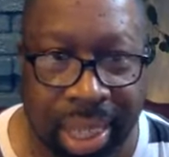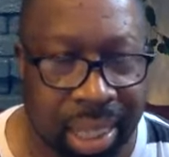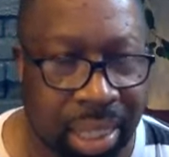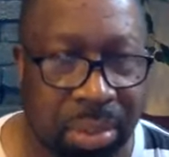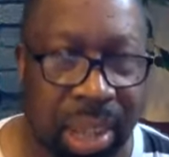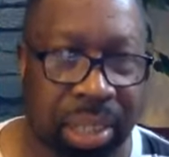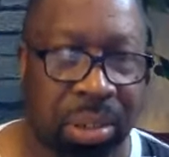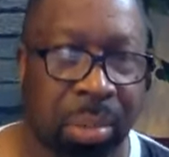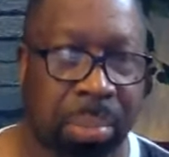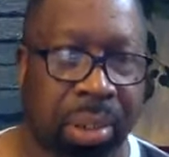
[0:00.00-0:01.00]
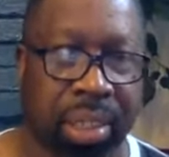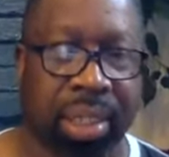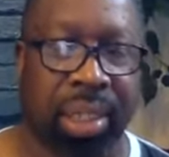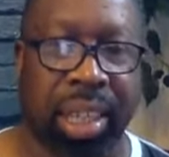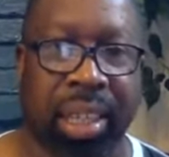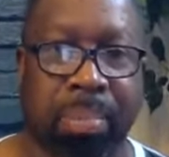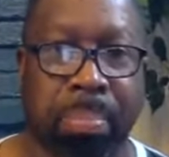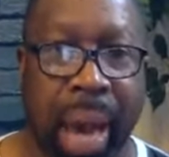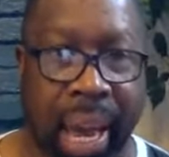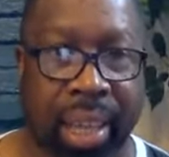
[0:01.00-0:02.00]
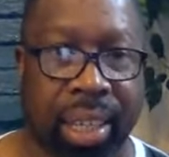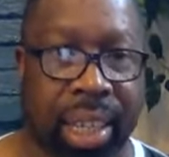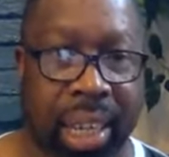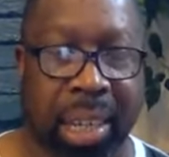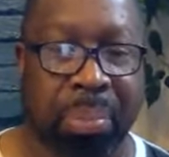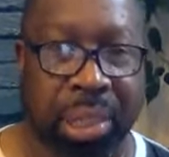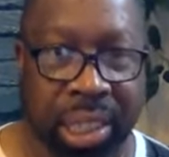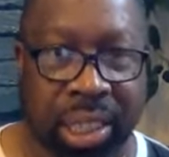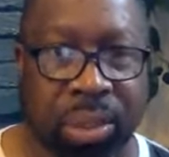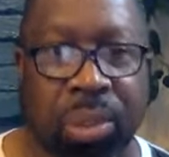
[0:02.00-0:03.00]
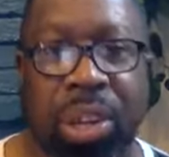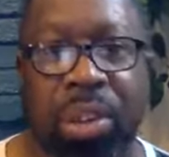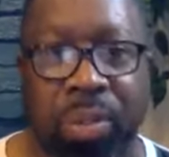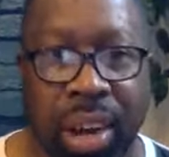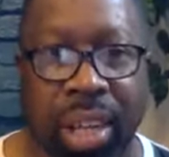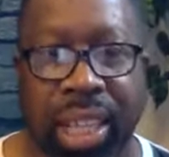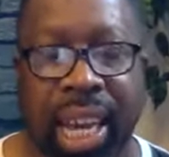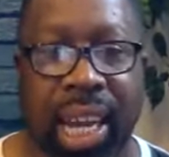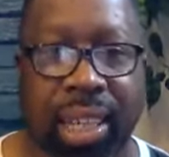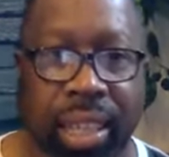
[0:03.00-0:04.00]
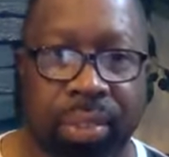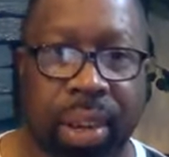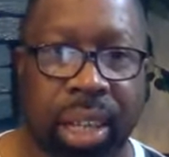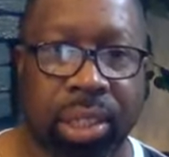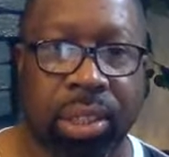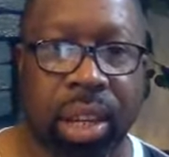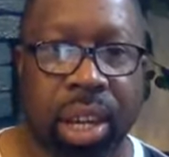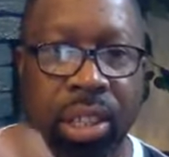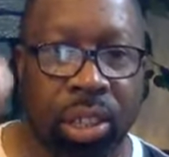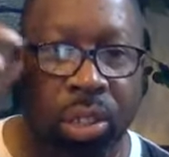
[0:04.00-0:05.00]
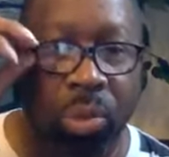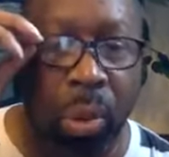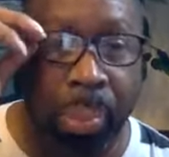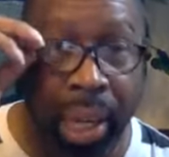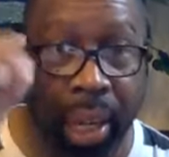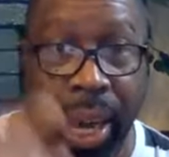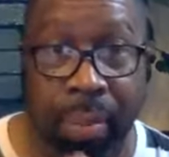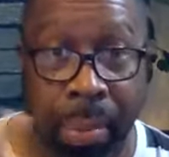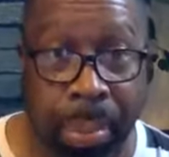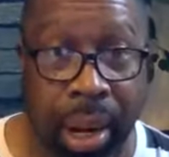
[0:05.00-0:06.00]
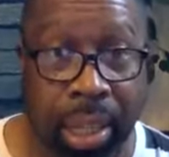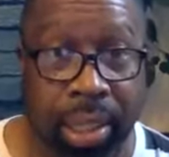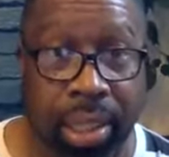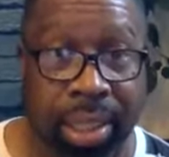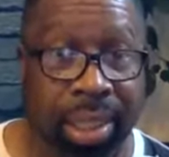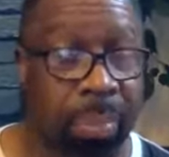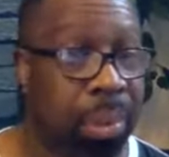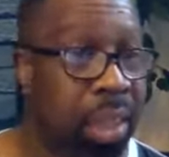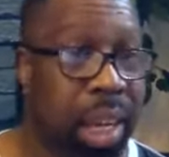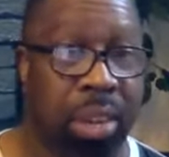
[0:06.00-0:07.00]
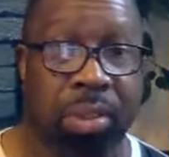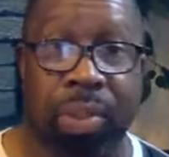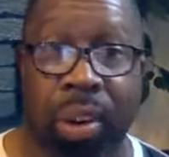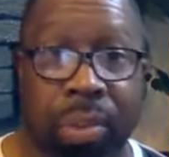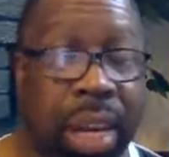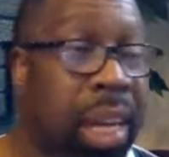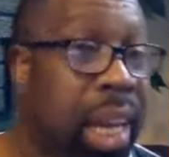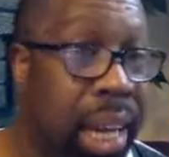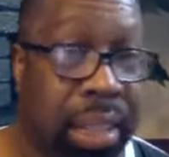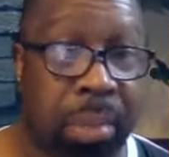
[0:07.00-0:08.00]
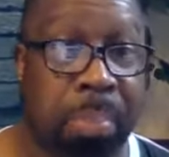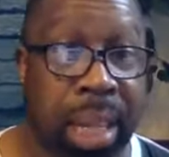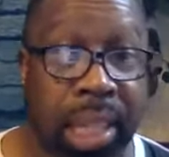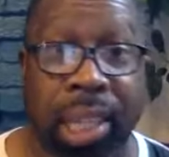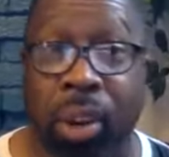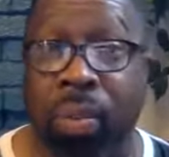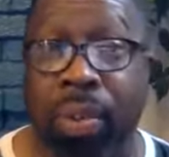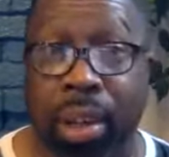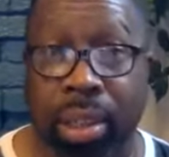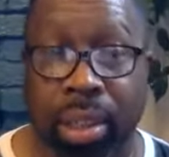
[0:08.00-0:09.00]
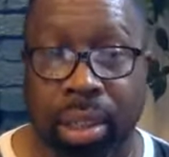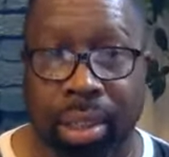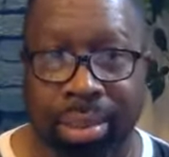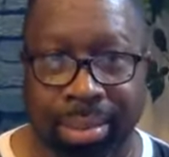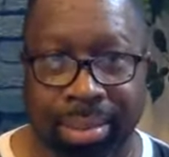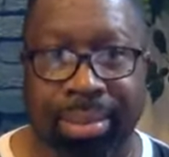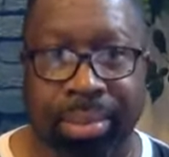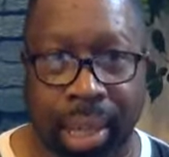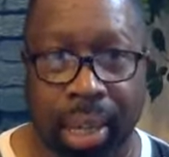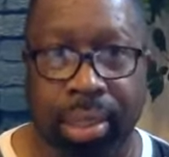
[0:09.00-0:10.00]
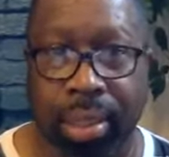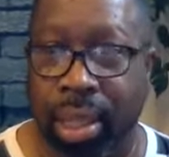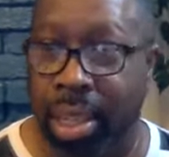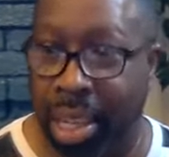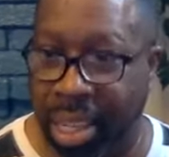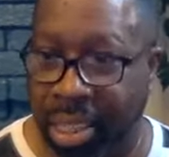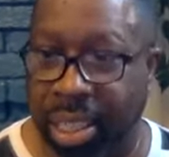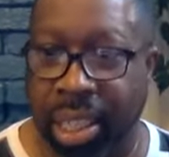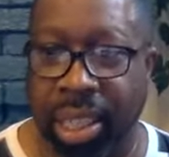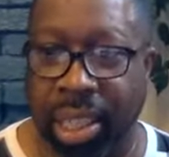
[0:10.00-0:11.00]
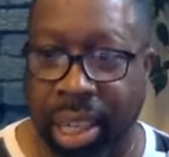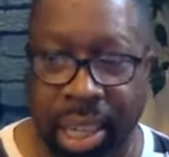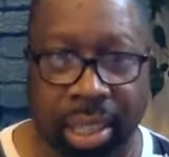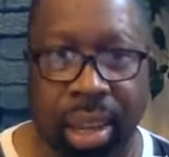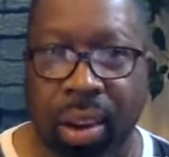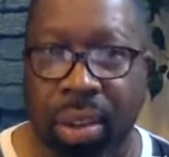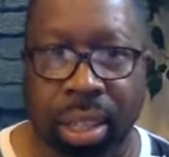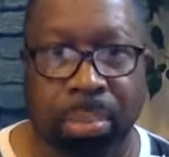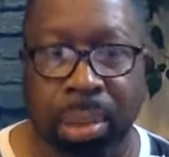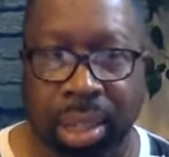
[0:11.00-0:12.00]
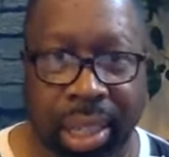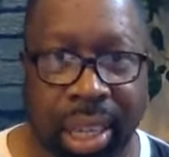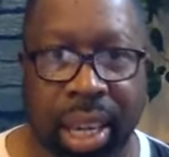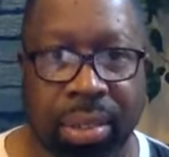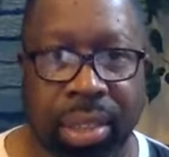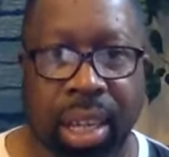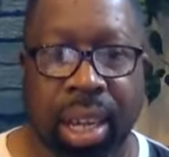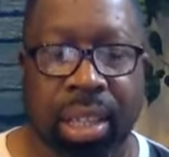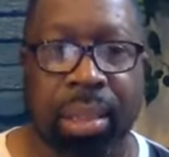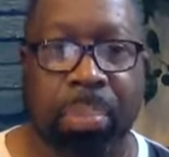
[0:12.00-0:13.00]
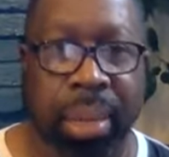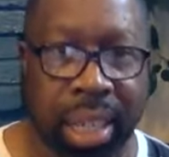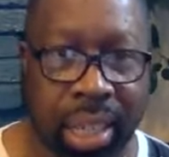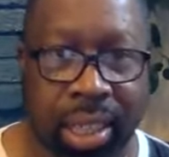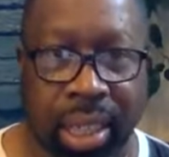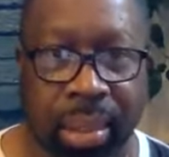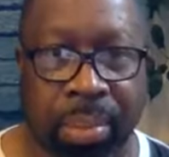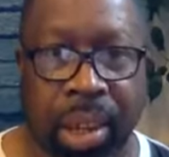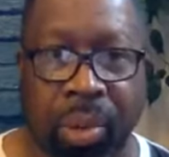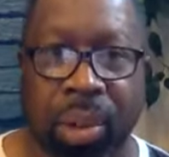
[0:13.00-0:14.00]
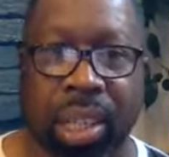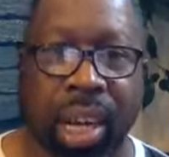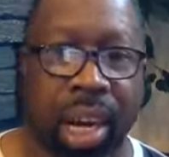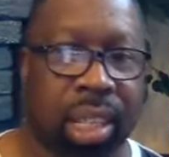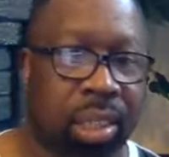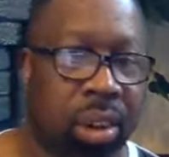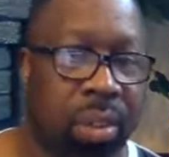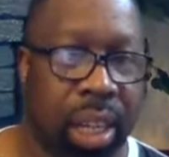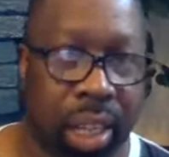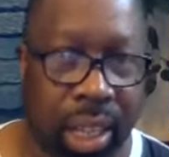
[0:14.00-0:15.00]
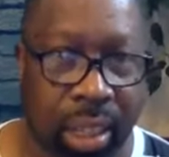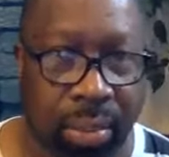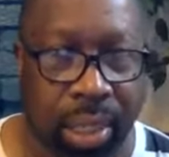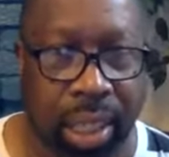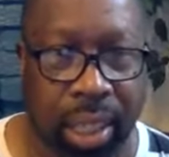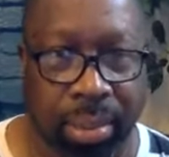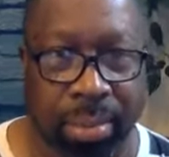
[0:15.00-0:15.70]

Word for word: This is why it's so important to get back in position with your father that identifies you so you won't pay the heavy price to something that you've already got dominion over. Yes, he's sending Esau, his brother, gifts to please him when God has already dealt with him.